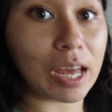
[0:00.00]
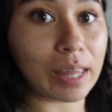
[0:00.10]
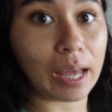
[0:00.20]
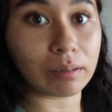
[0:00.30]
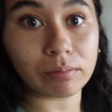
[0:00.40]
and
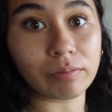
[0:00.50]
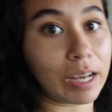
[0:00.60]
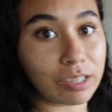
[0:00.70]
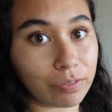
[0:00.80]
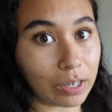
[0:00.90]
then
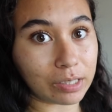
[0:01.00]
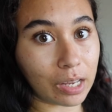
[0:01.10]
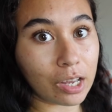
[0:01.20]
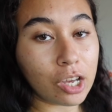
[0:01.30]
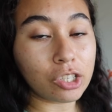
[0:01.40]
vice
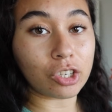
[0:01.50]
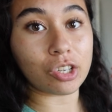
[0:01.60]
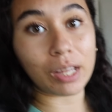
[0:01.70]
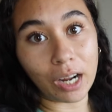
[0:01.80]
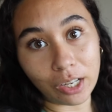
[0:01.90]
versa, just
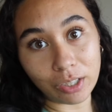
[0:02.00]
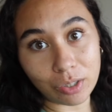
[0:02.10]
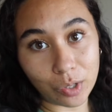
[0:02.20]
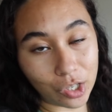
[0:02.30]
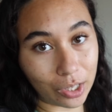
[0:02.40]
so they got used
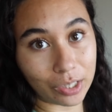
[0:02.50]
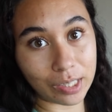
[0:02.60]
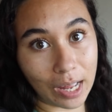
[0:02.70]
to each other's